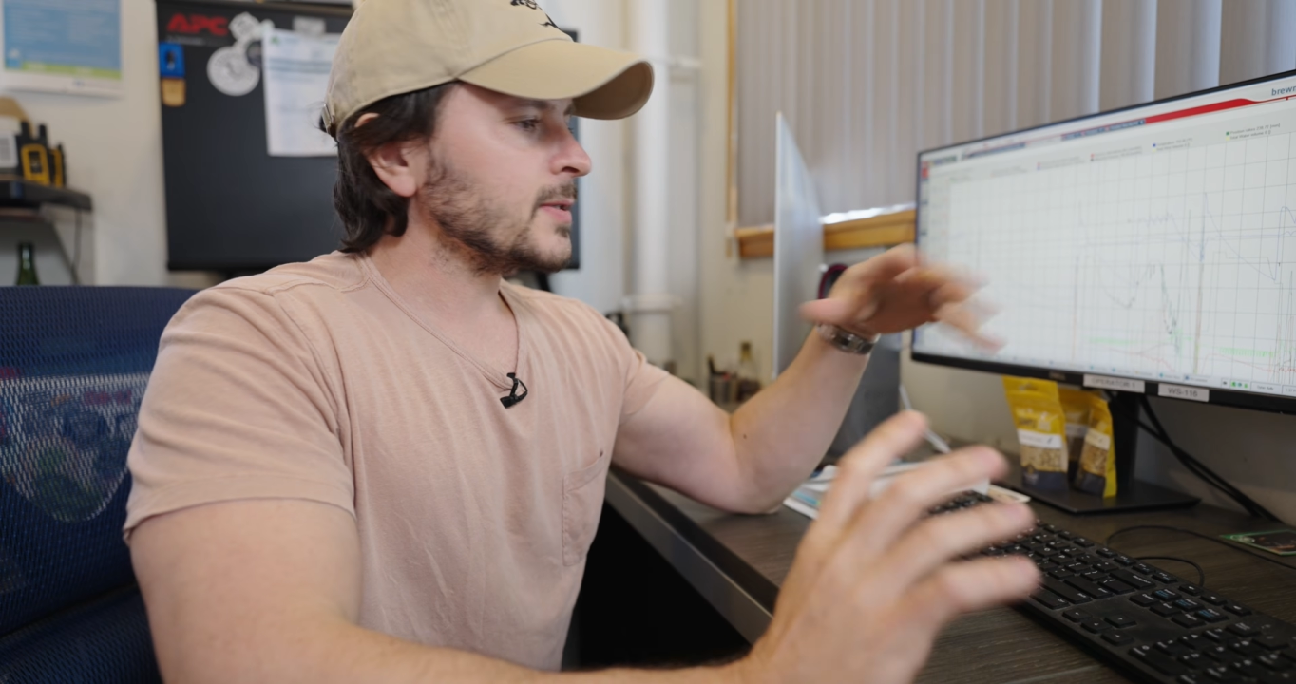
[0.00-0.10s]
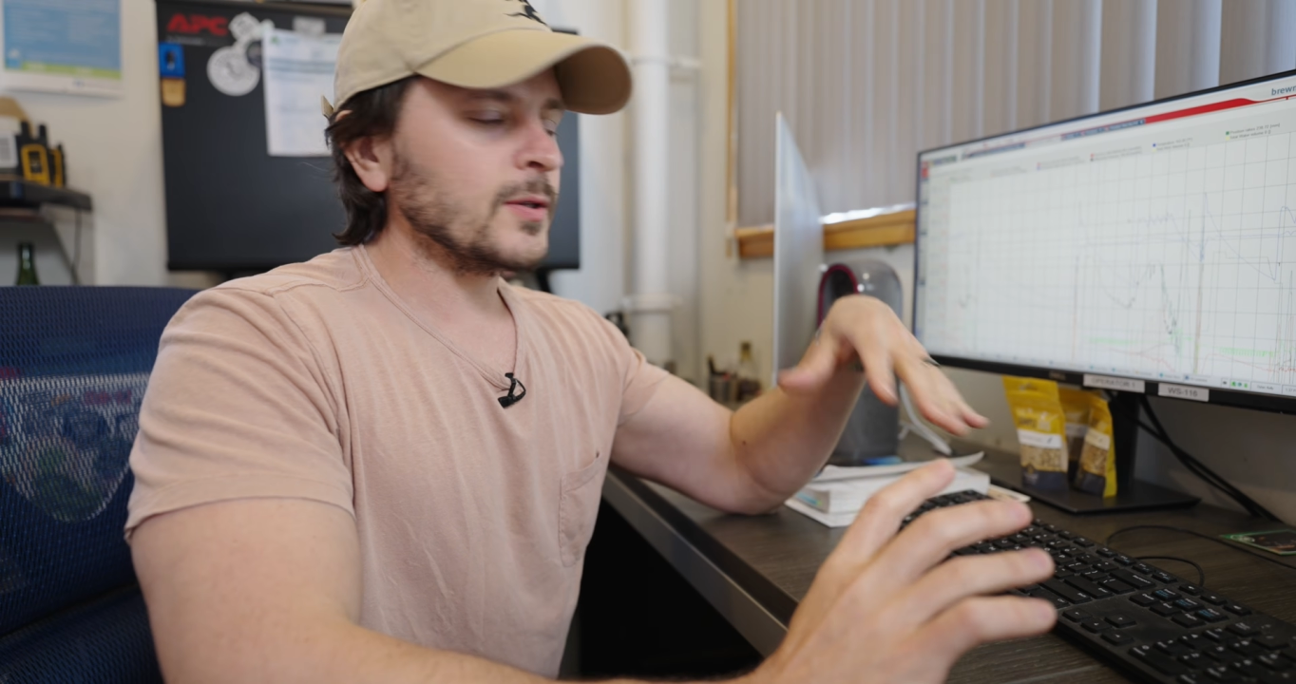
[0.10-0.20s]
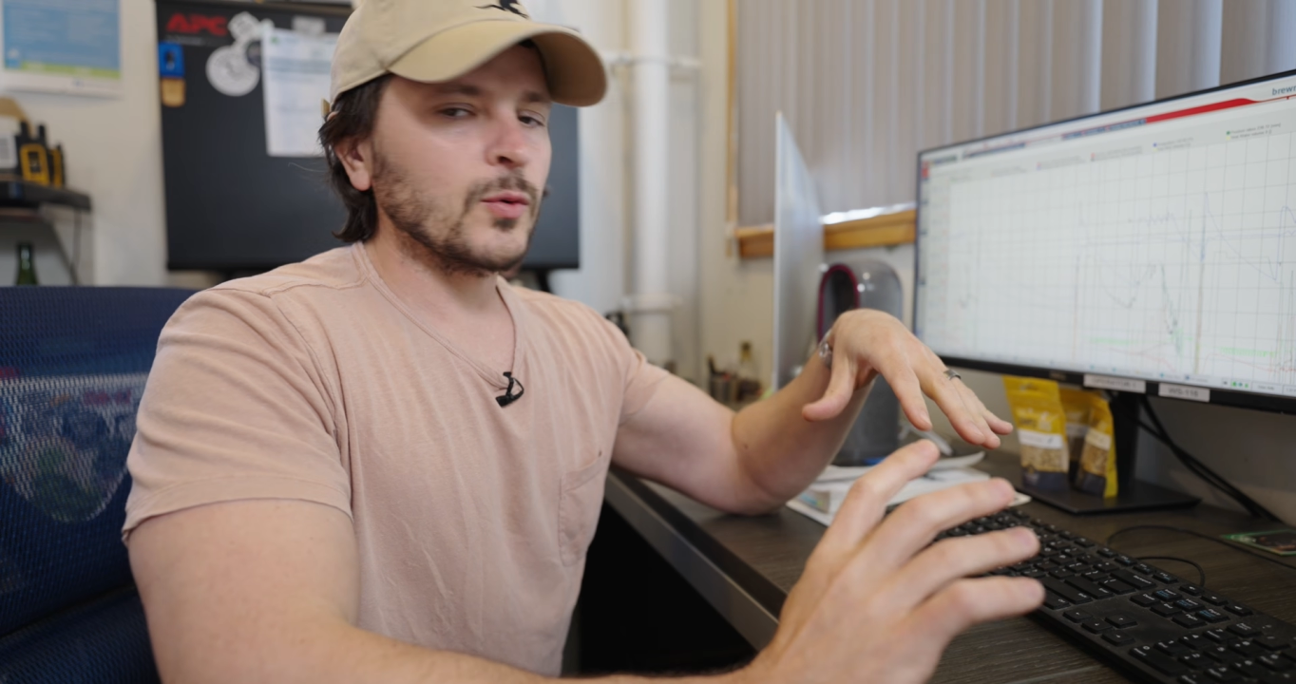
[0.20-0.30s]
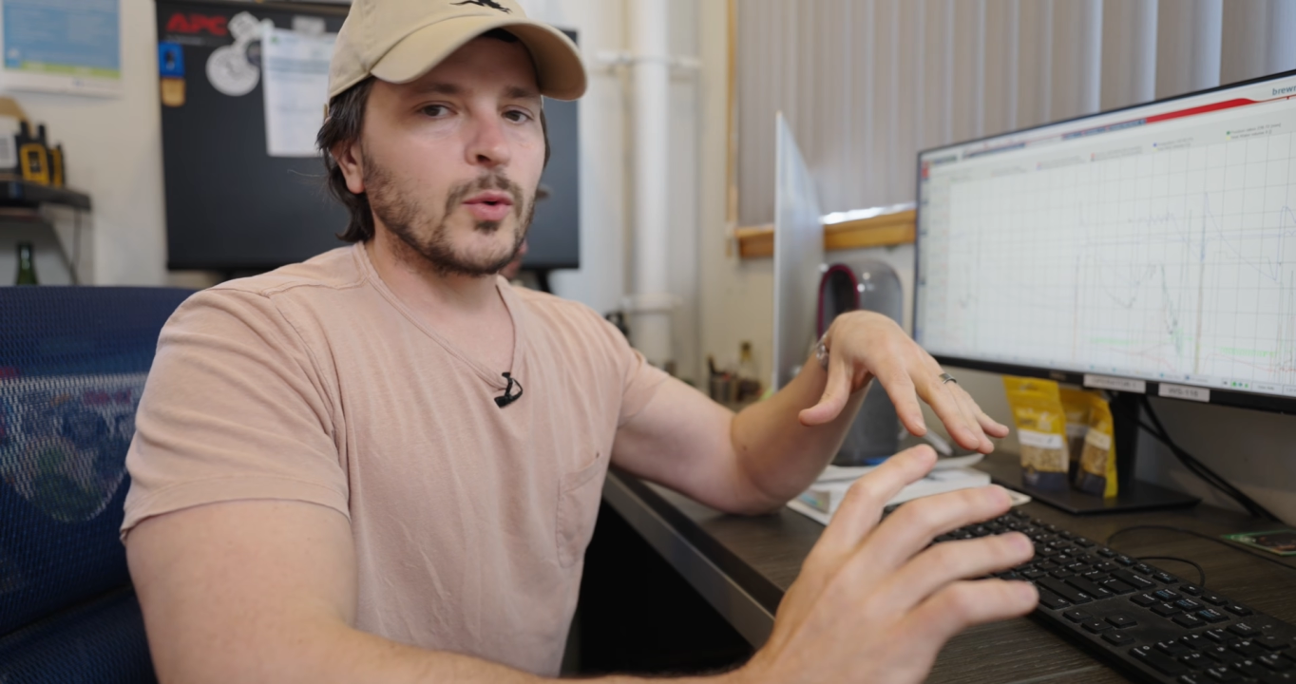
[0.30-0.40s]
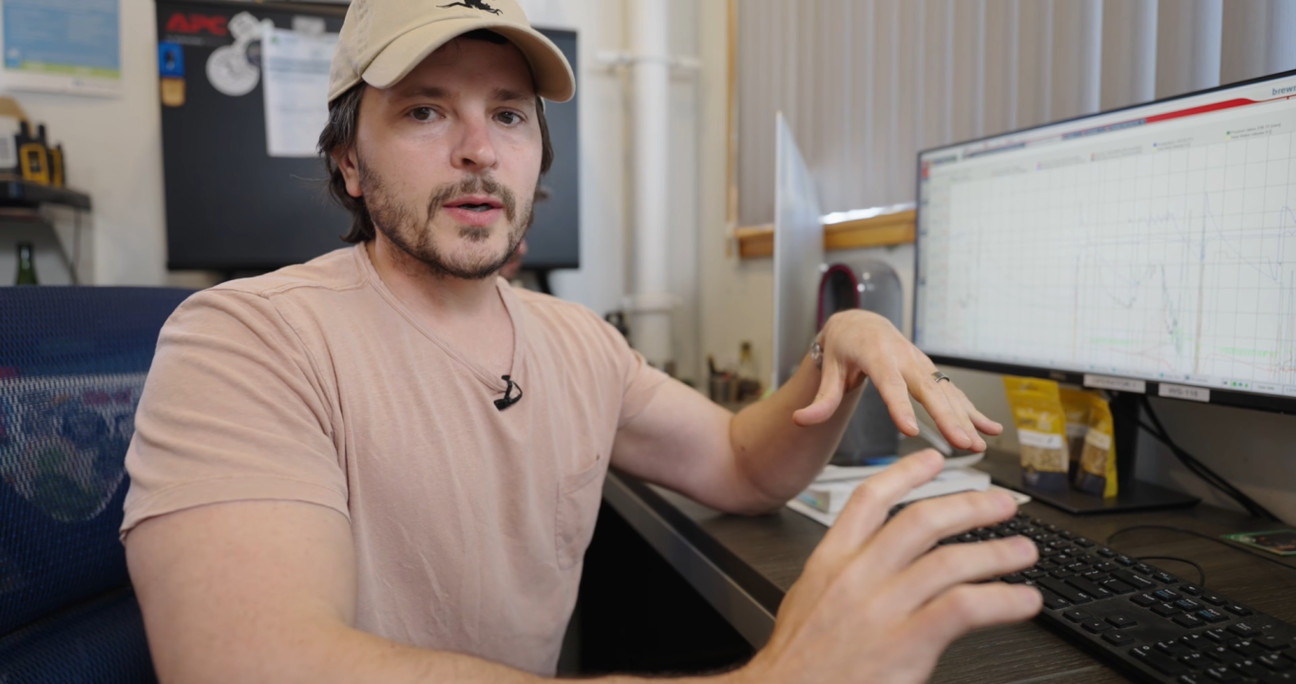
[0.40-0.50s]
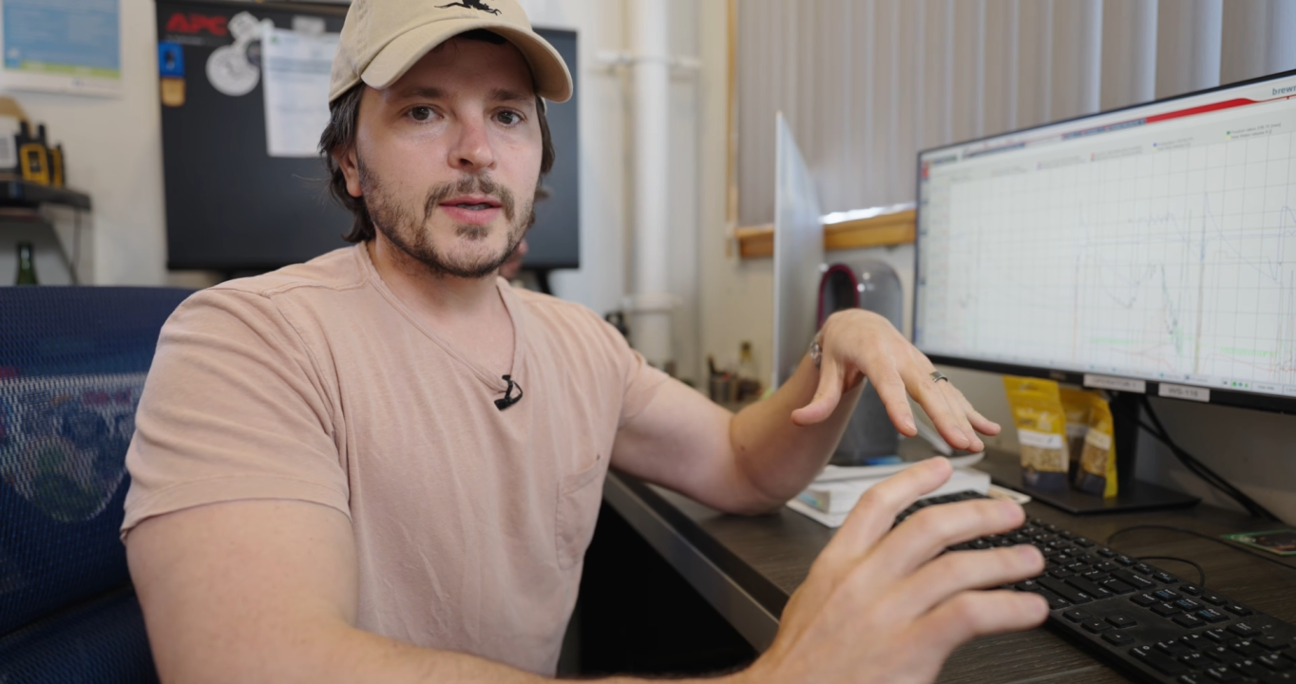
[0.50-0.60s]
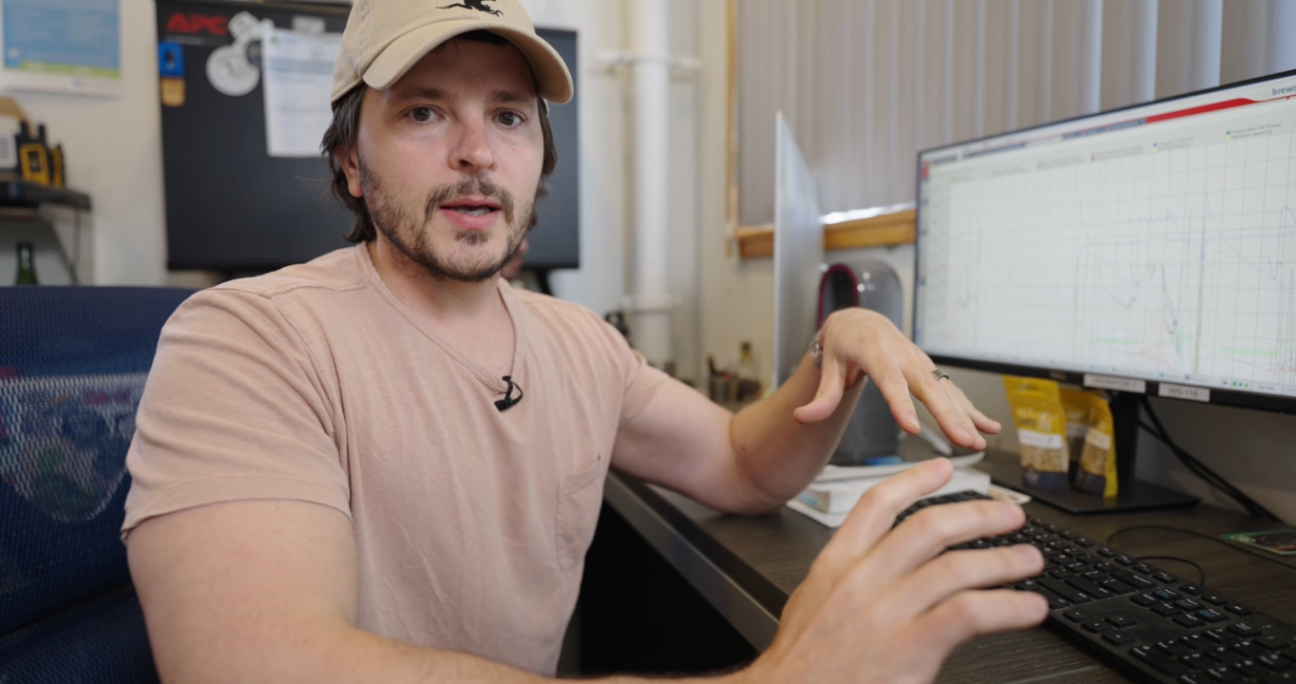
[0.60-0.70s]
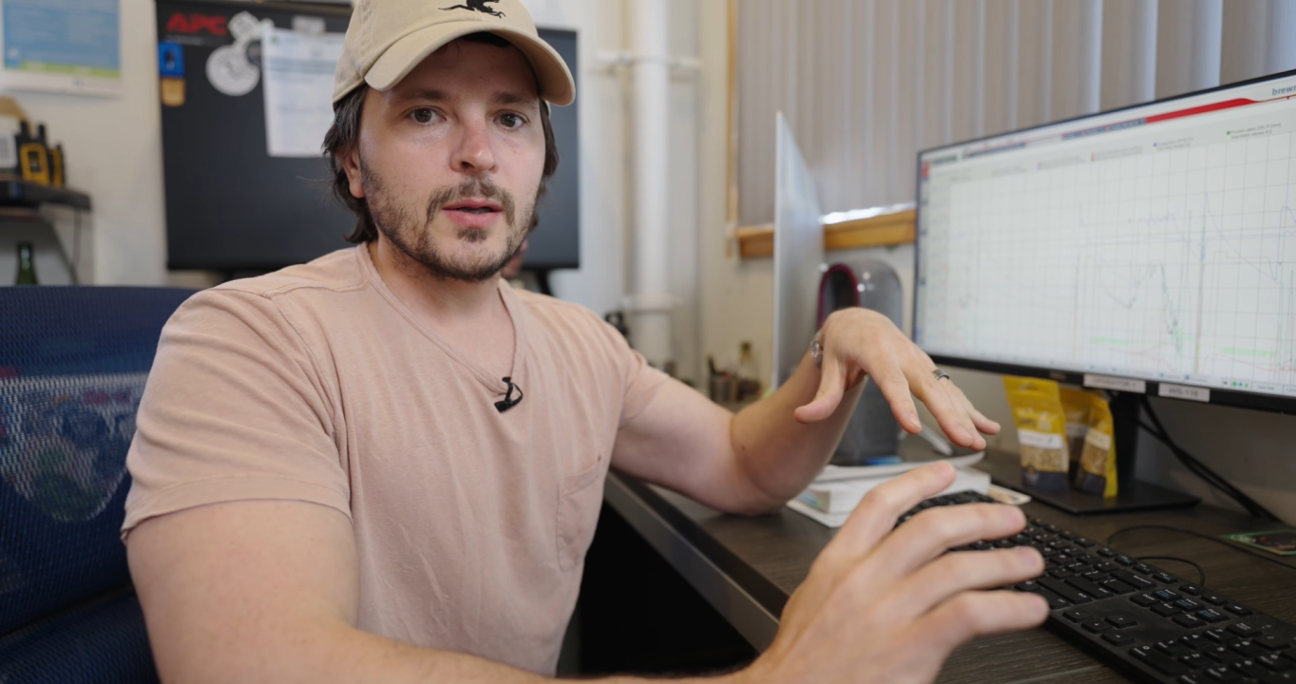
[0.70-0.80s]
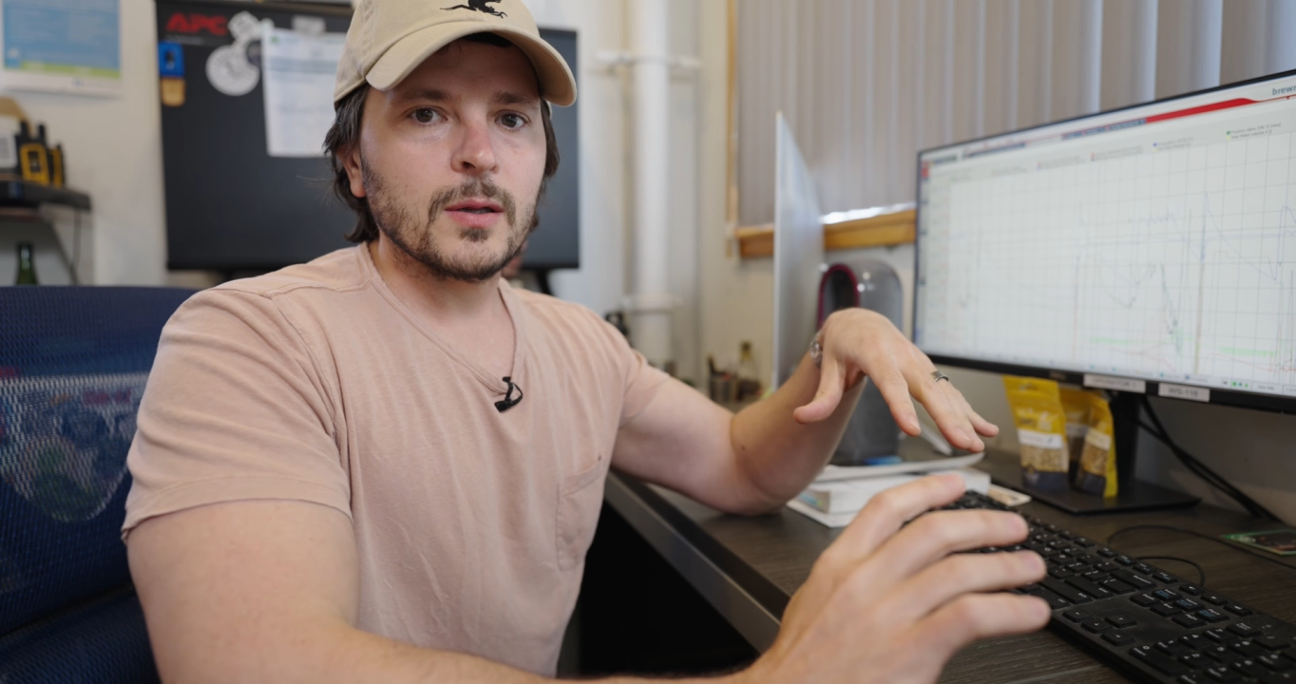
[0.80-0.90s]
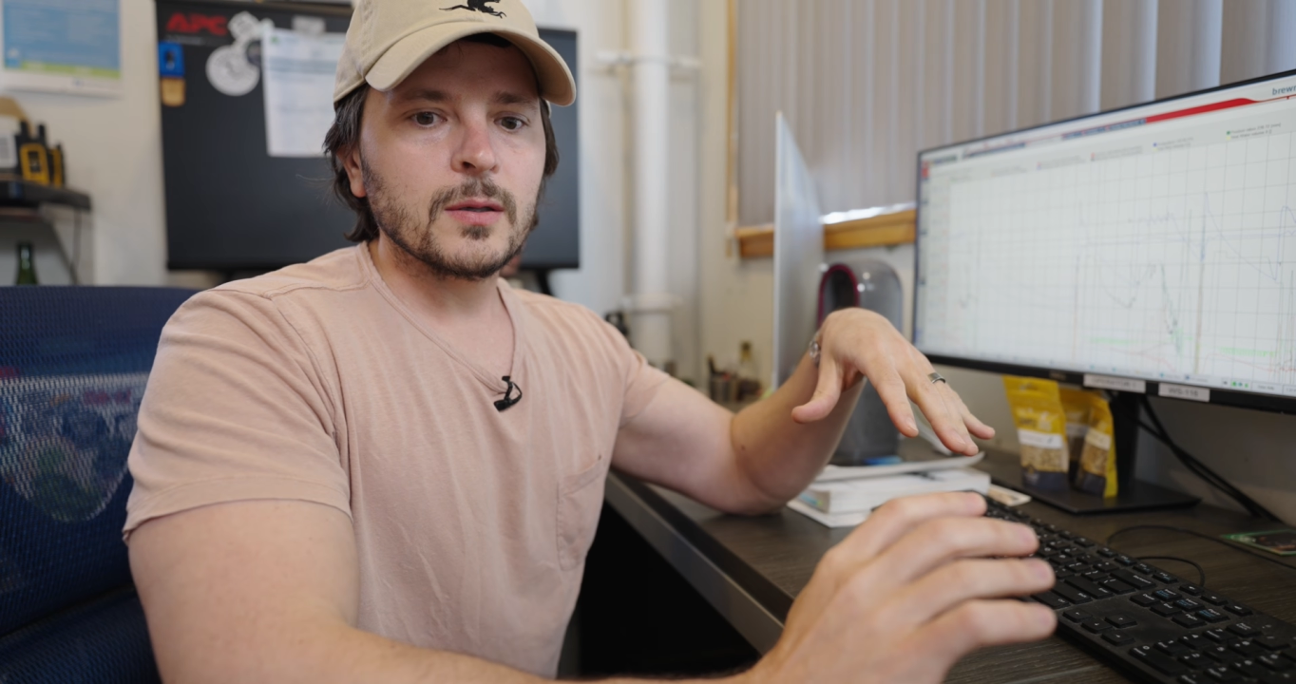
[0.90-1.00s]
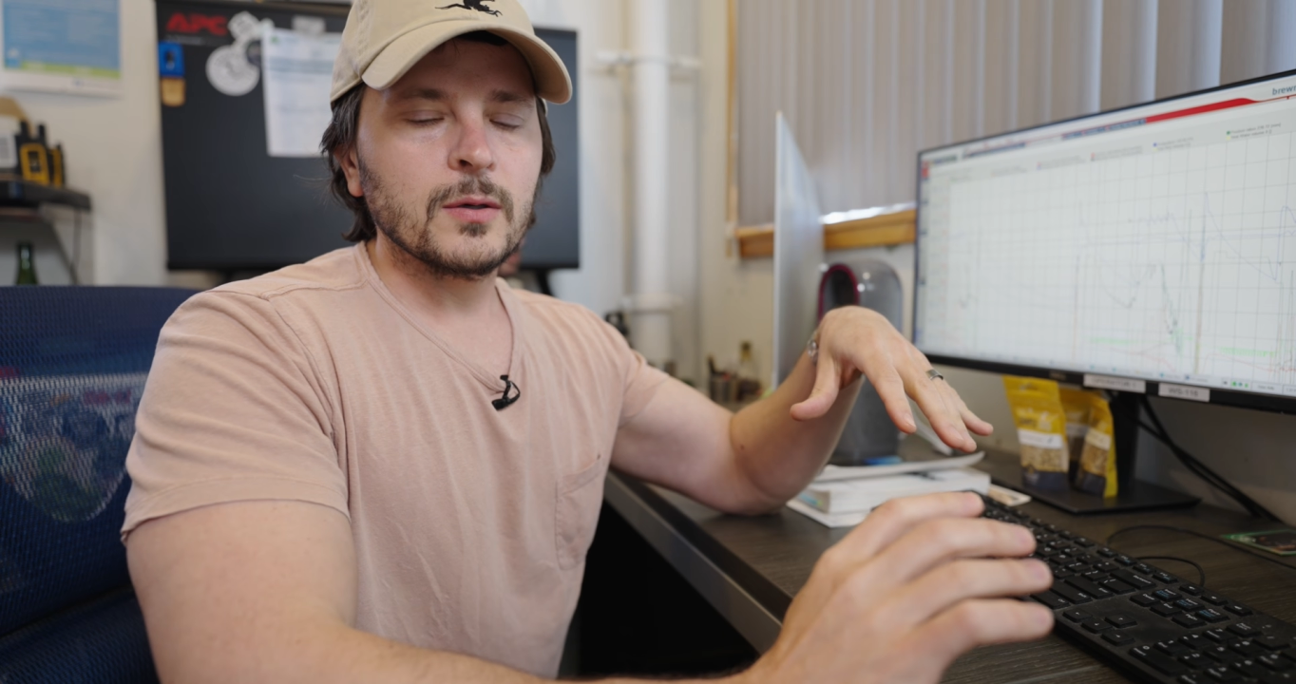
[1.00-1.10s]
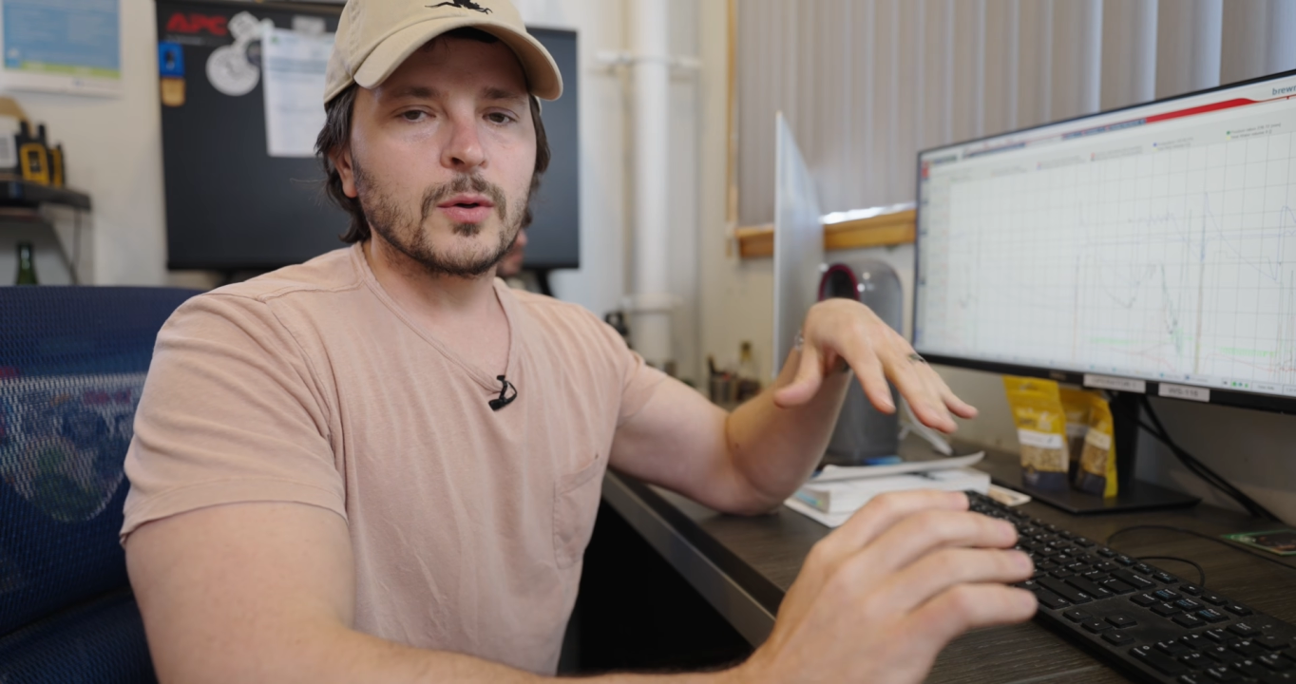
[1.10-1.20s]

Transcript: to the wort kettle,